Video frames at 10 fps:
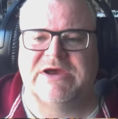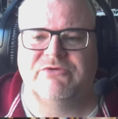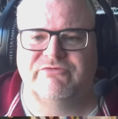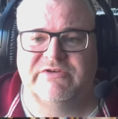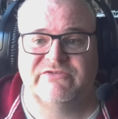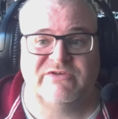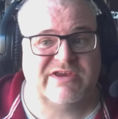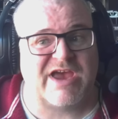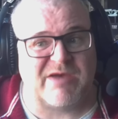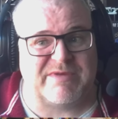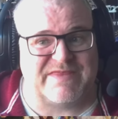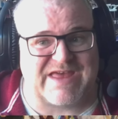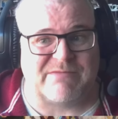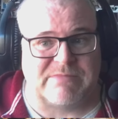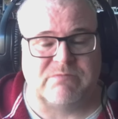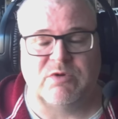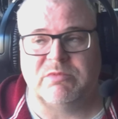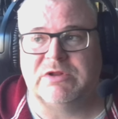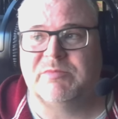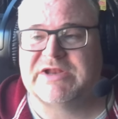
about it, so it can't be that memorable.